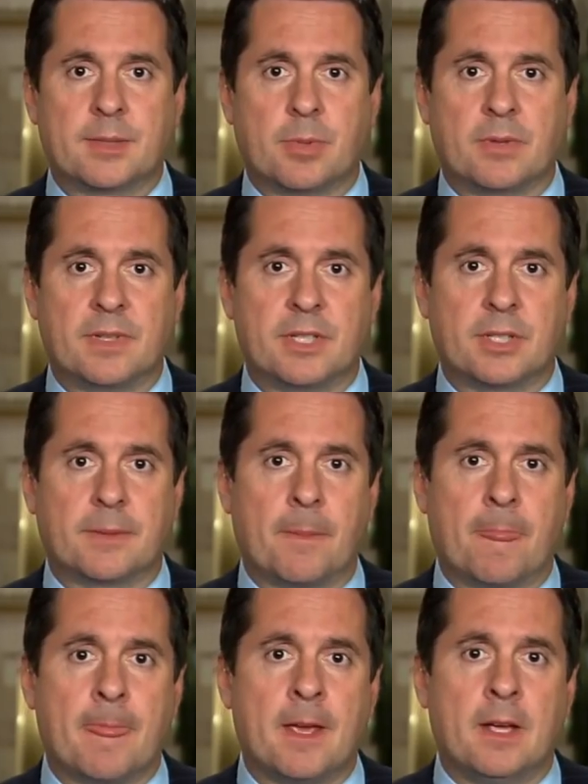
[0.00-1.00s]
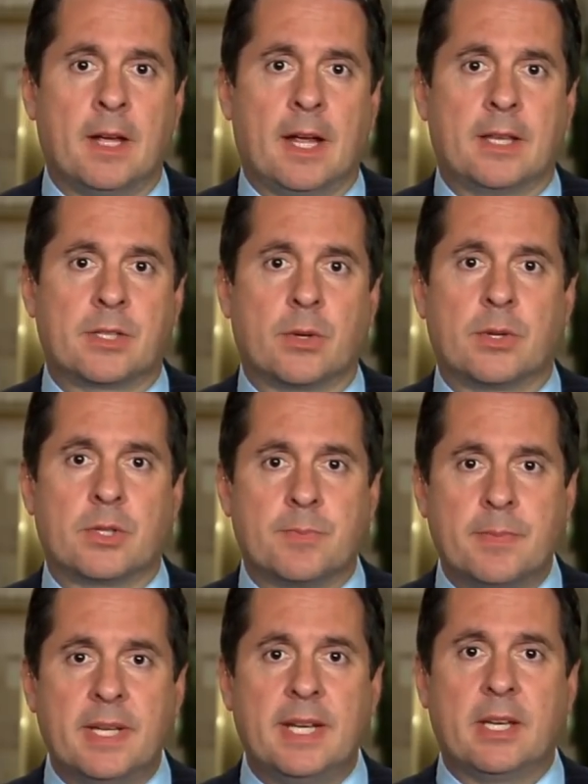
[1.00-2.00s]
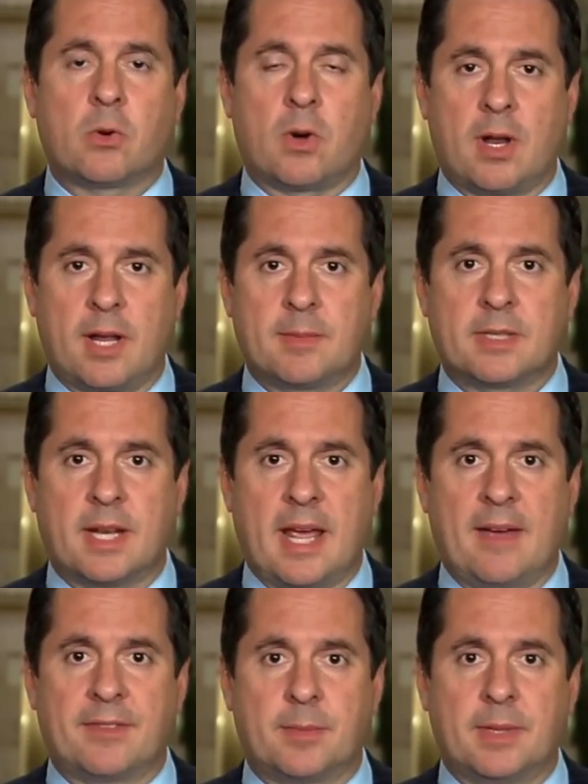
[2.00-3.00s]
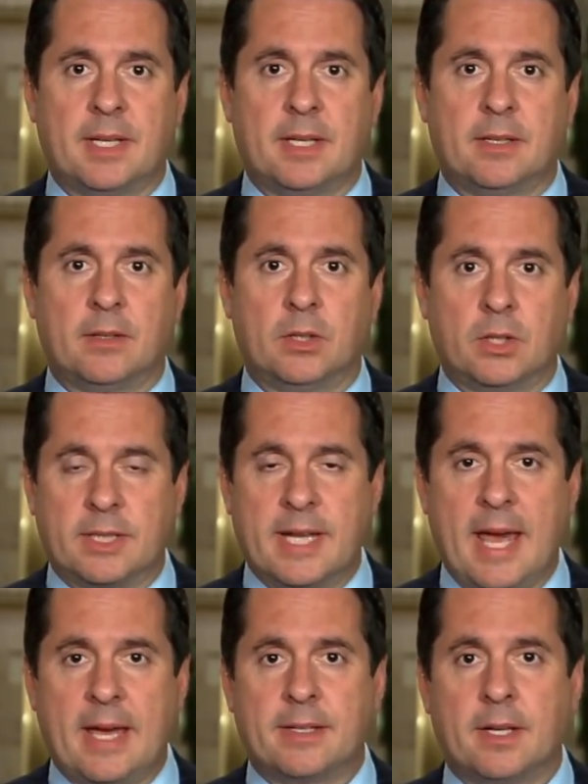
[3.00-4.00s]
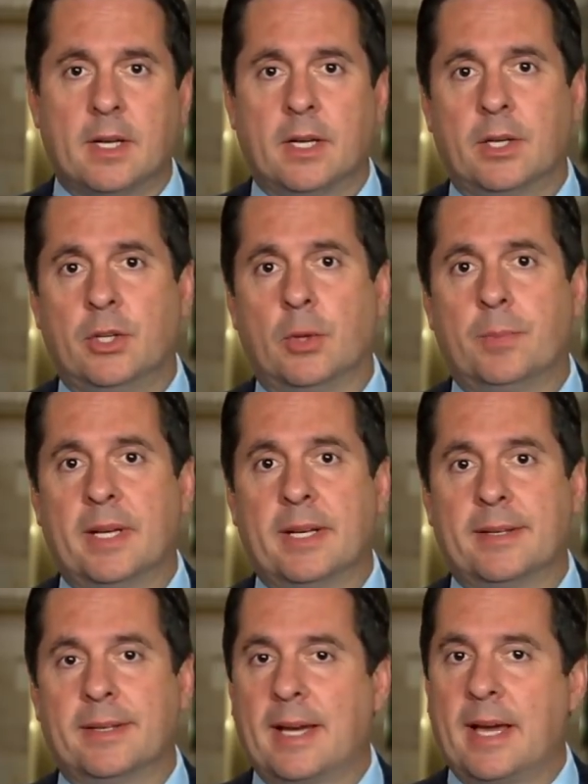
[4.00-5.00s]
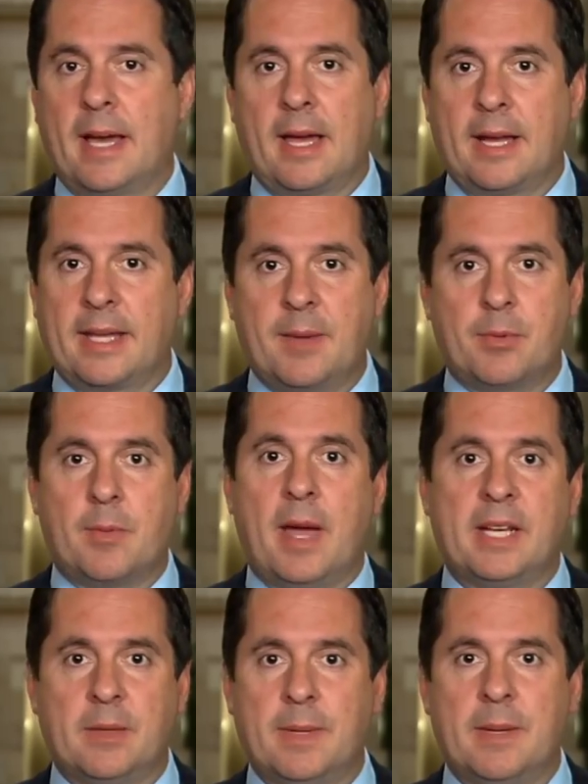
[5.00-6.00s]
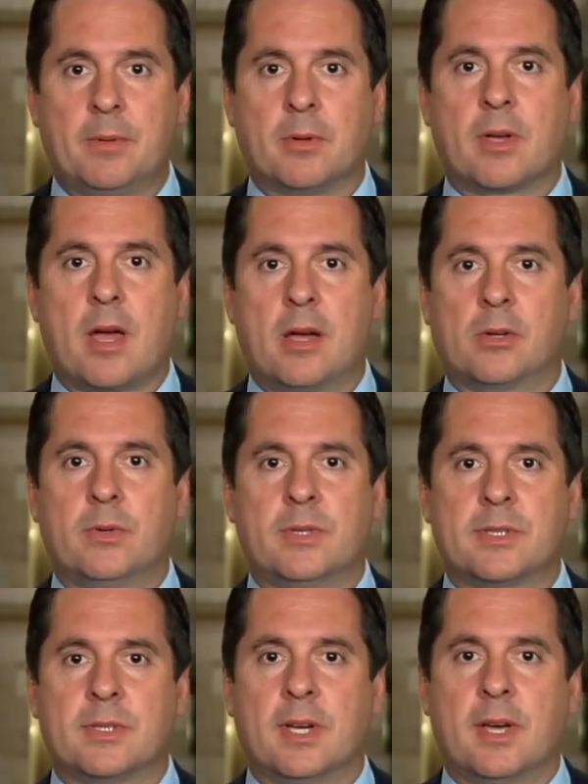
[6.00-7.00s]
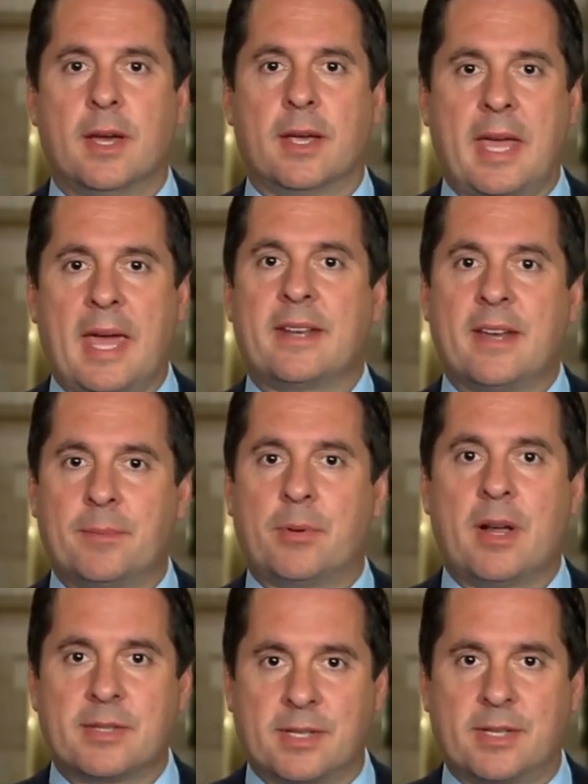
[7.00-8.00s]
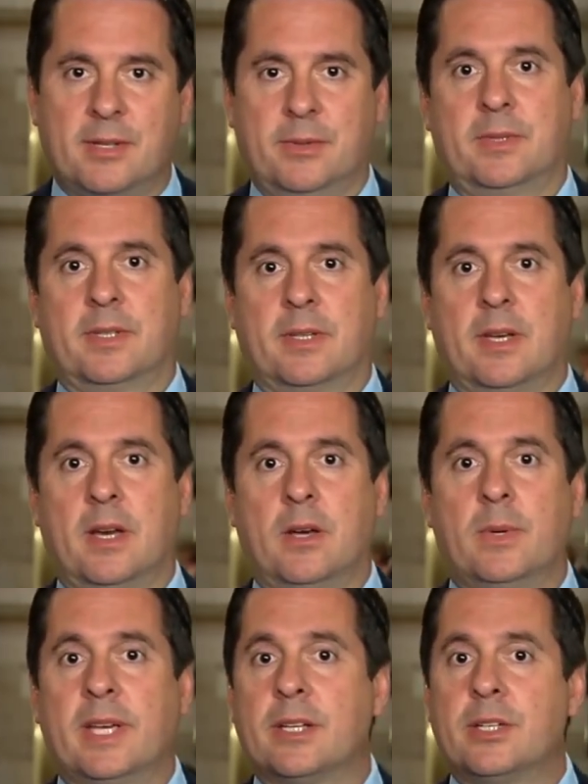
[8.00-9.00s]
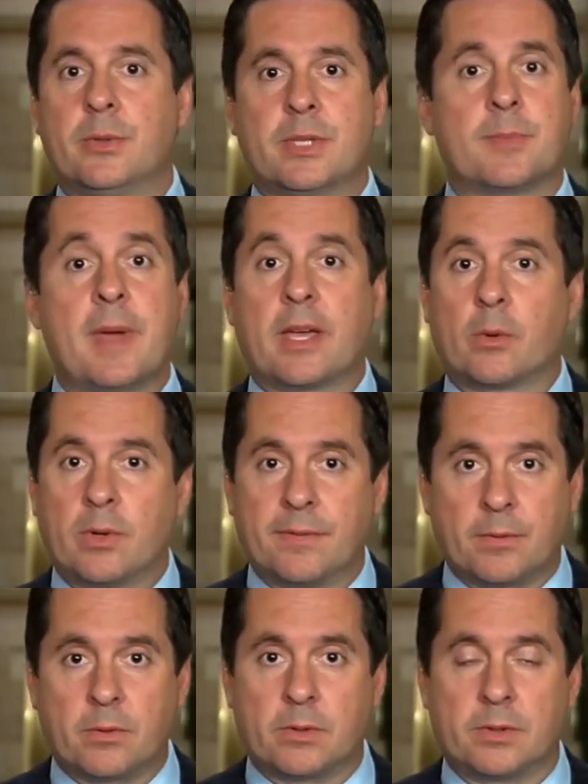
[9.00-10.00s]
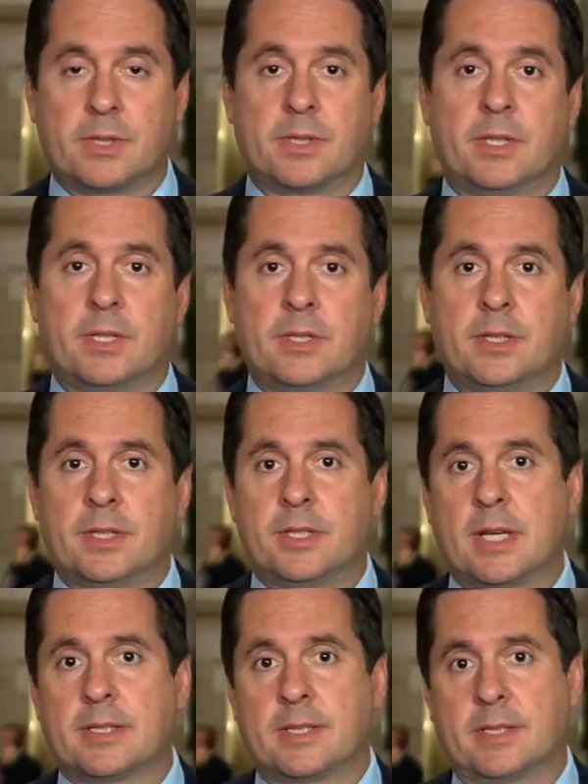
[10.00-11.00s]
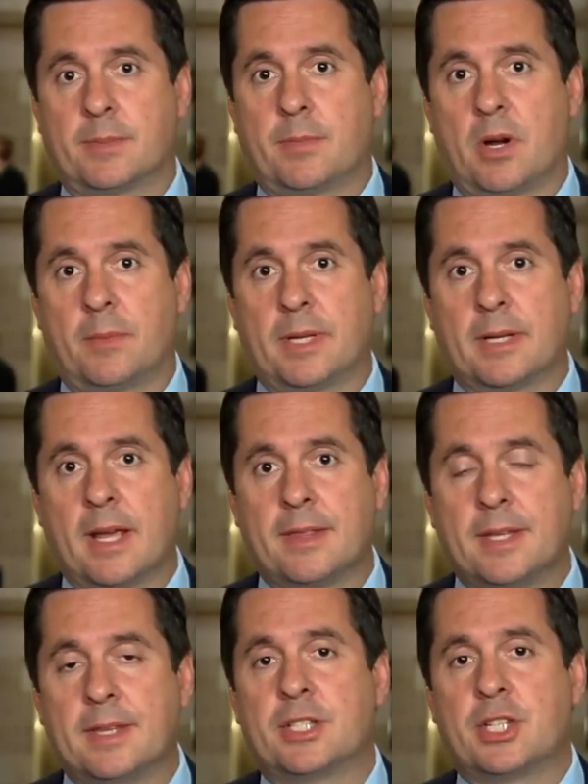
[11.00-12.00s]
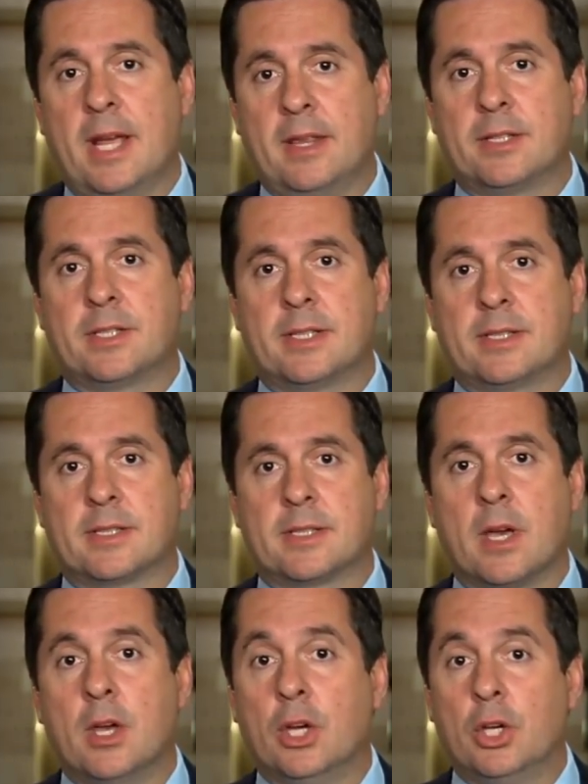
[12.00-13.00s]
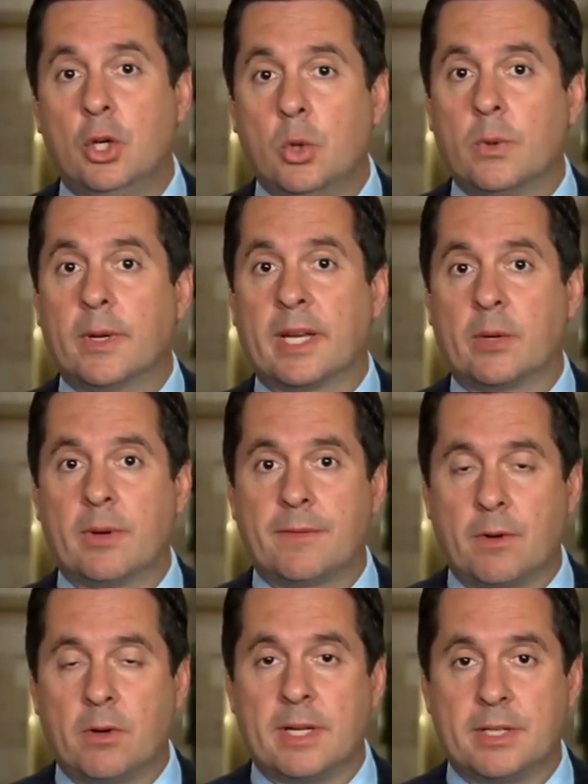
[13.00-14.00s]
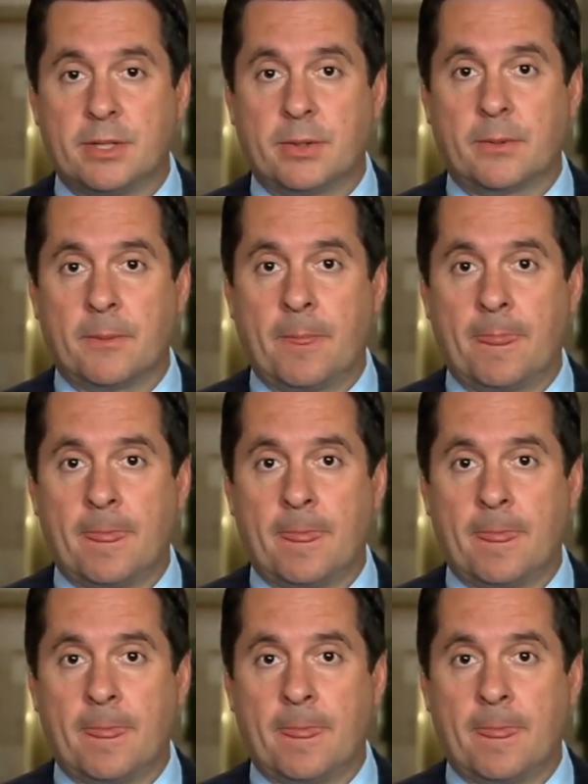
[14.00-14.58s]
provision. And so there's many crimes that have to be looked at, but I keep reminding people Congress cannot prosecute. All we can do is make a referral to the Justice Department. And then the challenge is who are we going to refer it to?